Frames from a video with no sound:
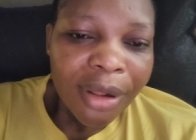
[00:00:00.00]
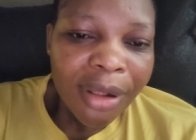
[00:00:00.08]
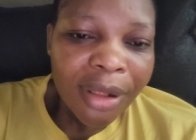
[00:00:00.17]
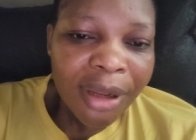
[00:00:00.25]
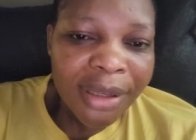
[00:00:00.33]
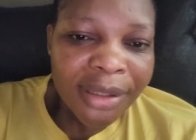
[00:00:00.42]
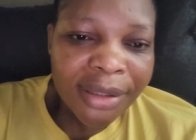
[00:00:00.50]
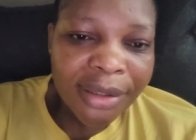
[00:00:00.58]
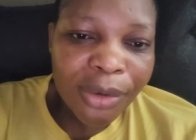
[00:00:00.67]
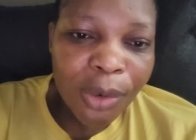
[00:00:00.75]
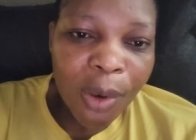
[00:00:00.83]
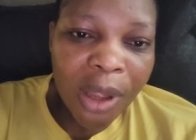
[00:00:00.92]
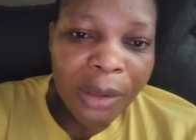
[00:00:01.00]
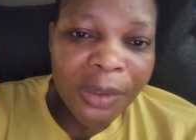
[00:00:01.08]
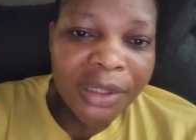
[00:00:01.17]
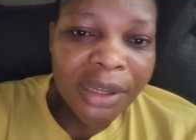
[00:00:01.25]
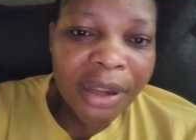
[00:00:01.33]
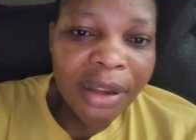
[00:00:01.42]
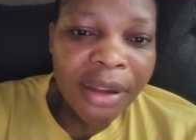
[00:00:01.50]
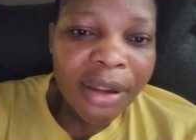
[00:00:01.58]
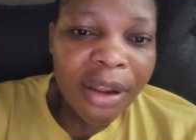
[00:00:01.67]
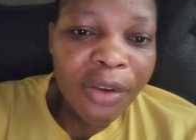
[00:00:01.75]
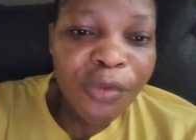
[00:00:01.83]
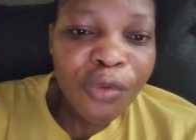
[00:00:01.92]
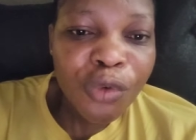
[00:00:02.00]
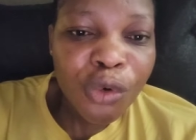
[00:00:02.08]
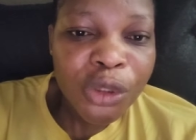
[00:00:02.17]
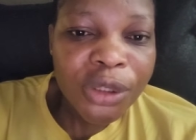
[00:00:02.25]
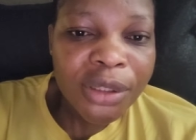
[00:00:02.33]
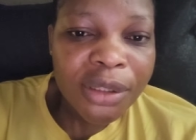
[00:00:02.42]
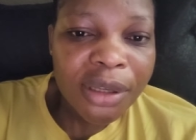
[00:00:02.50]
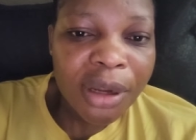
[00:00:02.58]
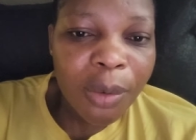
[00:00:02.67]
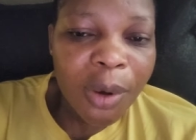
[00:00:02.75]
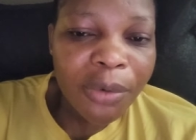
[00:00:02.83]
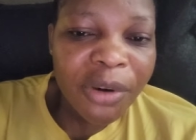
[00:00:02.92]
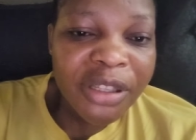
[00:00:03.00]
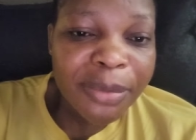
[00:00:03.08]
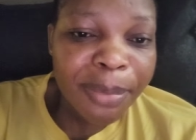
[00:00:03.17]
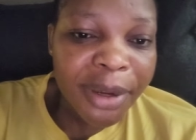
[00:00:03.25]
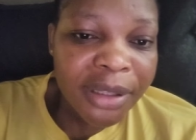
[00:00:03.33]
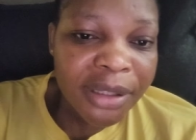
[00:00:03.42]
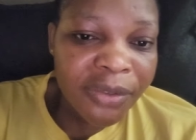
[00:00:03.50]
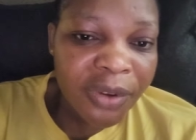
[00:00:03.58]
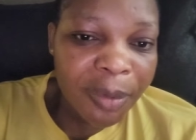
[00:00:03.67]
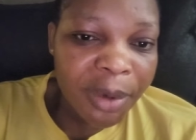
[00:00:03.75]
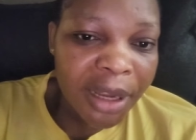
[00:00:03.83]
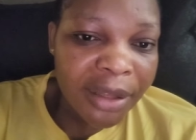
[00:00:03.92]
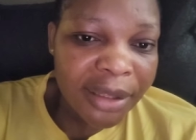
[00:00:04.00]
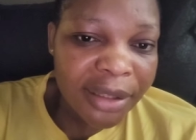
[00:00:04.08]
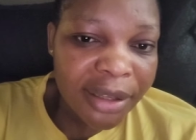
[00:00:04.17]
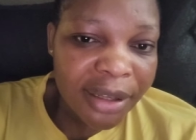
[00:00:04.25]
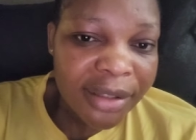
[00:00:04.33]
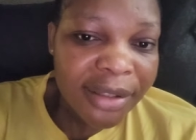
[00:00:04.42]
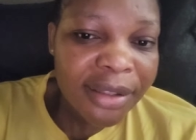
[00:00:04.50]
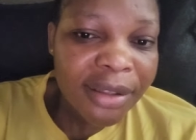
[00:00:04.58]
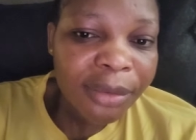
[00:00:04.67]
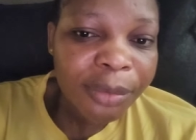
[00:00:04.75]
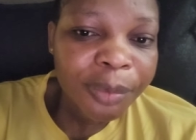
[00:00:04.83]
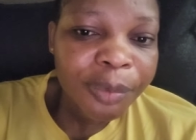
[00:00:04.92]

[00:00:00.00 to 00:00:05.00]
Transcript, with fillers: let's go out there and vote our respective um, candidates